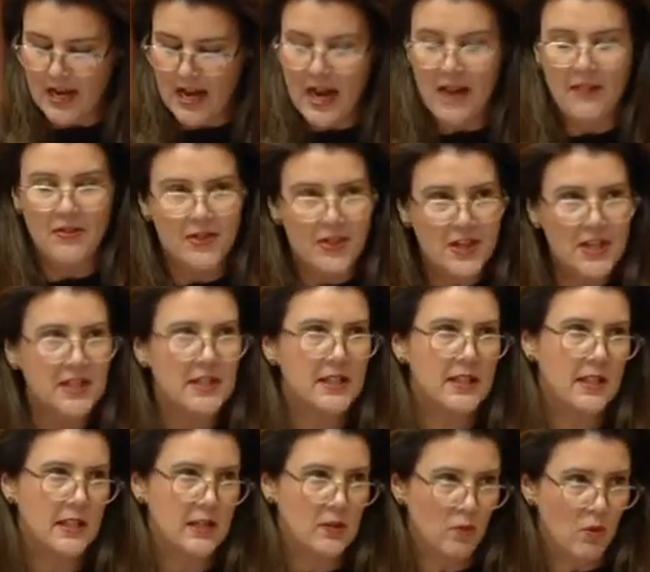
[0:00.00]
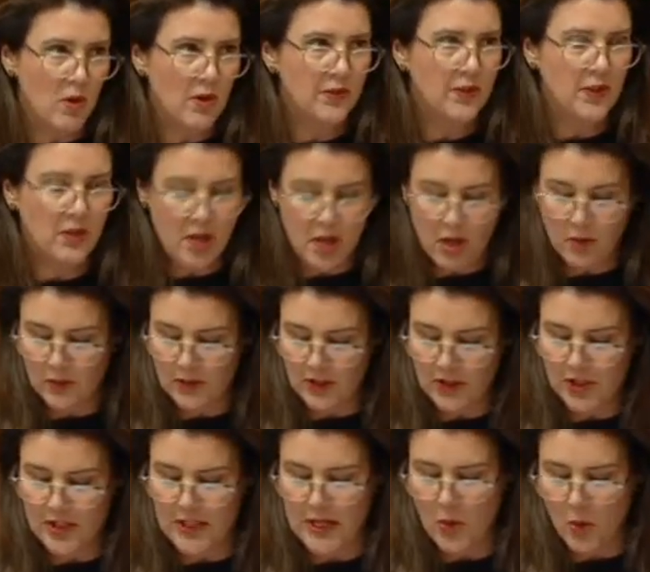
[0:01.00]
And this is what the
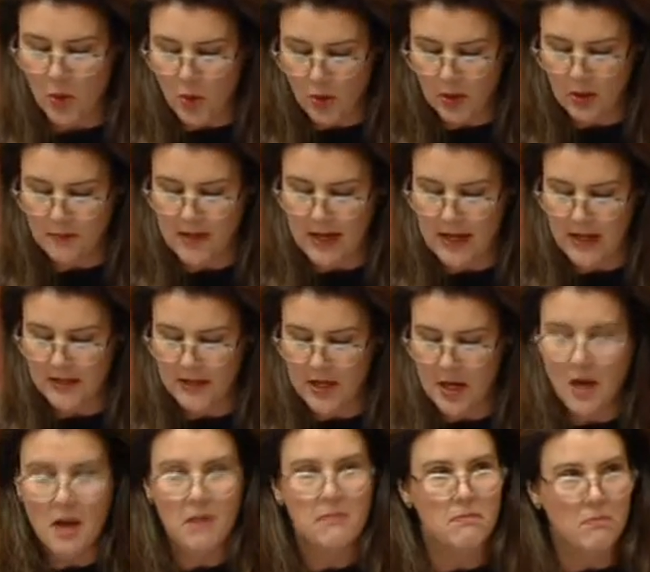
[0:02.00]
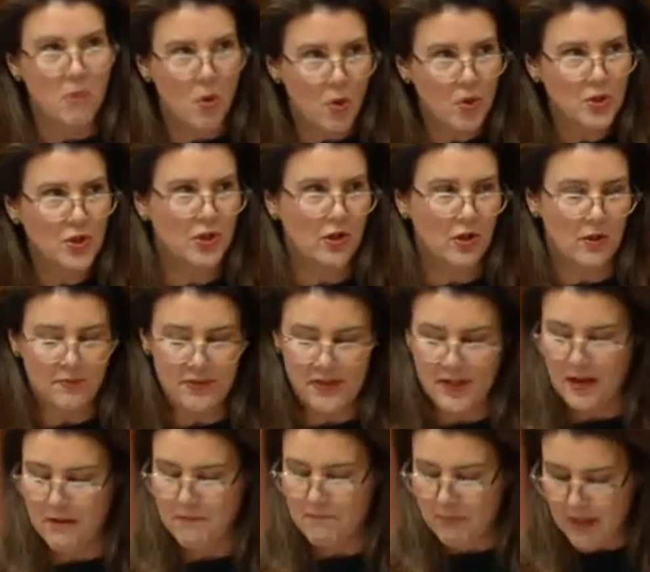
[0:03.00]
Coalition are all about: more jobs,
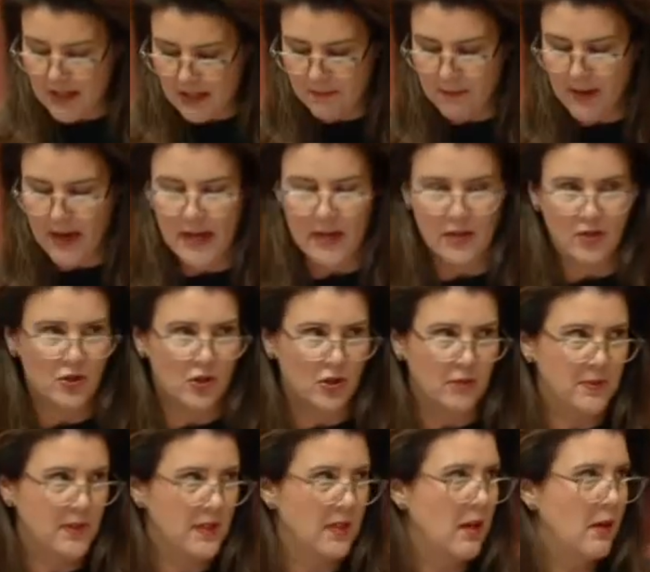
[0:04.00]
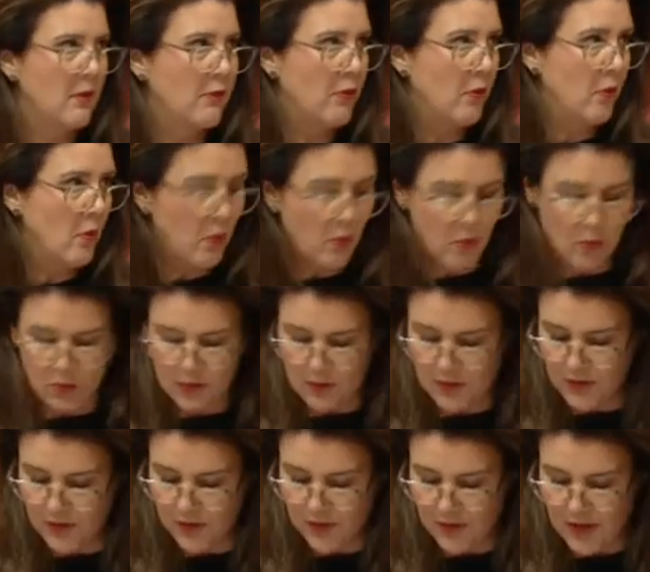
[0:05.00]
better-paying jobs for all
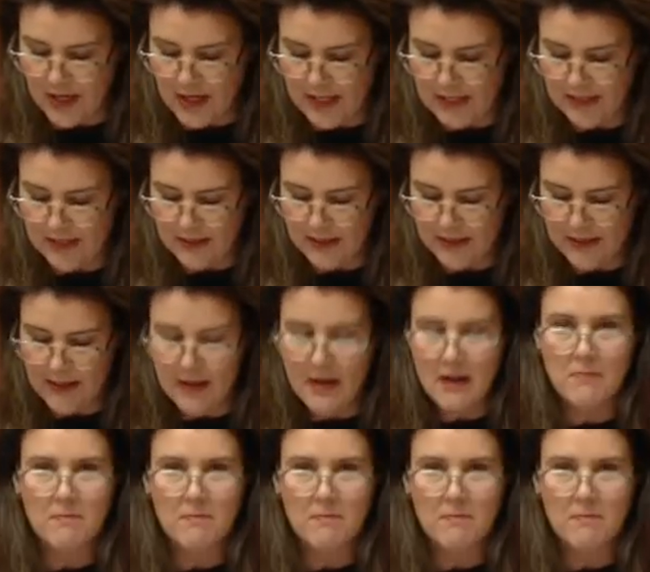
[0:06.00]
Australians.